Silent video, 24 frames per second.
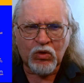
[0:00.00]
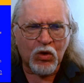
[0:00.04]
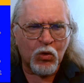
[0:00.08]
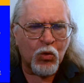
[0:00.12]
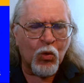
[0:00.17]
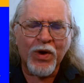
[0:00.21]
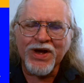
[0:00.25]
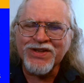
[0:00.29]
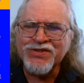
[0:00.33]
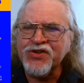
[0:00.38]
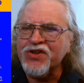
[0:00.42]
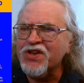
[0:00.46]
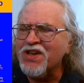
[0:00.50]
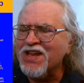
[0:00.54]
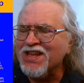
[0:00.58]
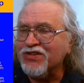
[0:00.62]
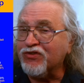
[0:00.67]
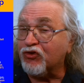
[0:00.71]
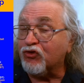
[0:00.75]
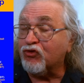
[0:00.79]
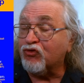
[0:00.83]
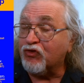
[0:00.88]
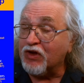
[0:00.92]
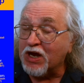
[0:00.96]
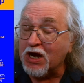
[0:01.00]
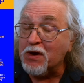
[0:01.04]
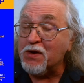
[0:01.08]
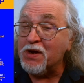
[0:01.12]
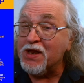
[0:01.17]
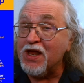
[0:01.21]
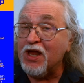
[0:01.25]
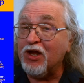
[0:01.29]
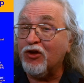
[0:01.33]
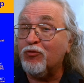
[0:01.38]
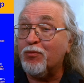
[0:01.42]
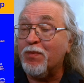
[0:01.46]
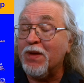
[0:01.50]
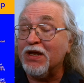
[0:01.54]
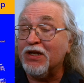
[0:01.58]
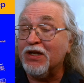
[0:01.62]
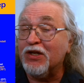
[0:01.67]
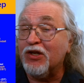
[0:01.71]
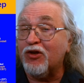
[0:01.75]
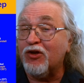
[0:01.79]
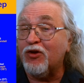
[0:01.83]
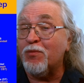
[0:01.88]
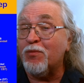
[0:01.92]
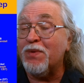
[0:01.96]
Wasn't necessarily
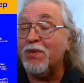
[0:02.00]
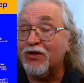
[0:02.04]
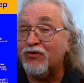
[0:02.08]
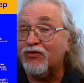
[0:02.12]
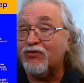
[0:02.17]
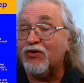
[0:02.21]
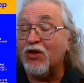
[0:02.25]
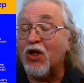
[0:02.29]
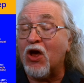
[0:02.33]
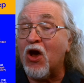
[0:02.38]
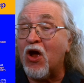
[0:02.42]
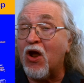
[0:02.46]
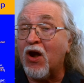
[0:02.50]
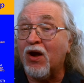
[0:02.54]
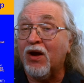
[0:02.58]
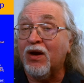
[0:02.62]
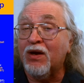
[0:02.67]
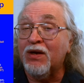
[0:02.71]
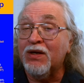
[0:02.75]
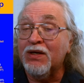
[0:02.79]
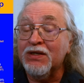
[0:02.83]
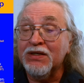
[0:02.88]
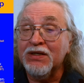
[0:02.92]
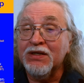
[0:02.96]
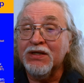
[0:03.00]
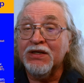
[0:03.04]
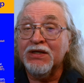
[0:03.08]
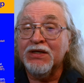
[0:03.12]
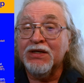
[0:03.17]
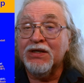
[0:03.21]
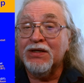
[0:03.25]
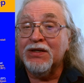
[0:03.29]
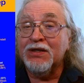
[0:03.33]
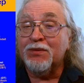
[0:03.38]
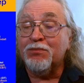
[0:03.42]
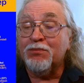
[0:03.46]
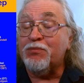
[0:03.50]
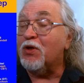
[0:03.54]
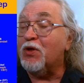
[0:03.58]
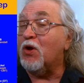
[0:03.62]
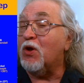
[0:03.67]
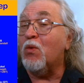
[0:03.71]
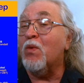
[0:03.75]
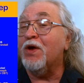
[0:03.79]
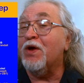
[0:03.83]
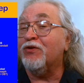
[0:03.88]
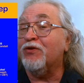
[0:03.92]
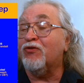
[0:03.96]
expected to be a star, but it
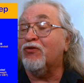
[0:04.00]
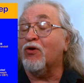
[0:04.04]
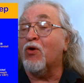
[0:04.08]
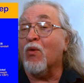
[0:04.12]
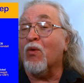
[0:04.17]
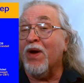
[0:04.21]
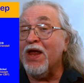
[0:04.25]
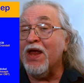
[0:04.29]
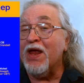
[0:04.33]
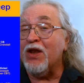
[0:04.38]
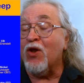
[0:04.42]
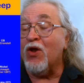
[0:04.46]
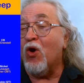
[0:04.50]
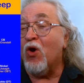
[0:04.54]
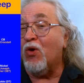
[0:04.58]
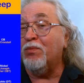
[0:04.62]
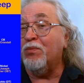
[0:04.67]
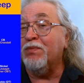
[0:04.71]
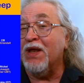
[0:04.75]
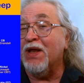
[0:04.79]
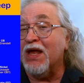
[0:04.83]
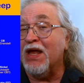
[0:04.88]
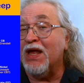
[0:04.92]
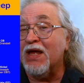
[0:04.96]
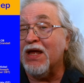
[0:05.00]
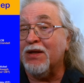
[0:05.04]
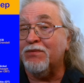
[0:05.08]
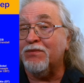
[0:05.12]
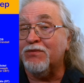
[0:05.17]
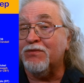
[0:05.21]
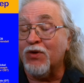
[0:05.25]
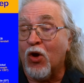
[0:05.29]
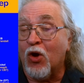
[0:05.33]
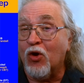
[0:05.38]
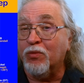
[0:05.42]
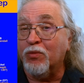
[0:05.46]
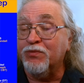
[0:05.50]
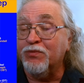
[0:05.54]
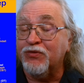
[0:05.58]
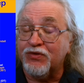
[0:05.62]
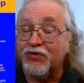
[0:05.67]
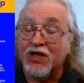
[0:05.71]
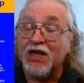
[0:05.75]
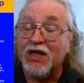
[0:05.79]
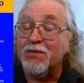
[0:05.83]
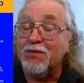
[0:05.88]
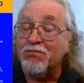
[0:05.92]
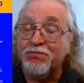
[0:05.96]
was a great hometown, home
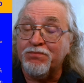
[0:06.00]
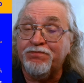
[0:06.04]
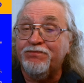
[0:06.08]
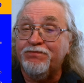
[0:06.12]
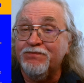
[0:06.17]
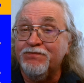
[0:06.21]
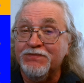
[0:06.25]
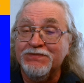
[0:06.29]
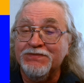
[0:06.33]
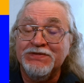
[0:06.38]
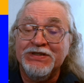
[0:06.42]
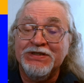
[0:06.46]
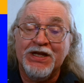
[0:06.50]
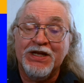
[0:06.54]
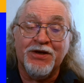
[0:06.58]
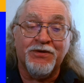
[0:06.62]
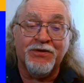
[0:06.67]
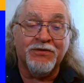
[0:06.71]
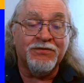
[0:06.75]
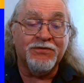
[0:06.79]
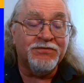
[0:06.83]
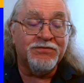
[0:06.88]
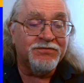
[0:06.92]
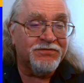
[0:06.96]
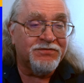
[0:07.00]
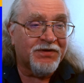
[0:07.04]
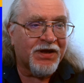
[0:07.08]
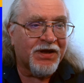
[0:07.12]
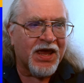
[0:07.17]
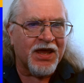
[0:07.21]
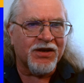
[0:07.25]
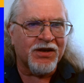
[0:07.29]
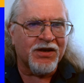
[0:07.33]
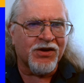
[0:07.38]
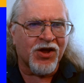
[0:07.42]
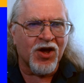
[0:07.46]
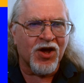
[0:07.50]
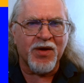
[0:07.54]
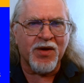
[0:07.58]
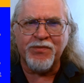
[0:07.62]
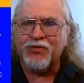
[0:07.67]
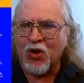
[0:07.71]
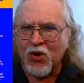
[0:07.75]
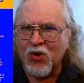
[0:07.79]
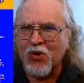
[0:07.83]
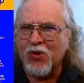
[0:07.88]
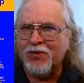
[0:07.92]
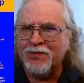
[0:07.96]
state, kid comes
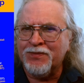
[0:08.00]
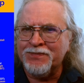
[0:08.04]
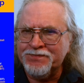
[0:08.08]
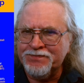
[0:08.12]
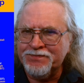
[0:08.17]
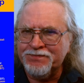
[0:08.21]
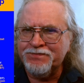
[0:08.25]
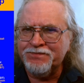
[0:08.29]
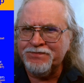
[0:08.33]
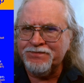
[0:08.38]
home,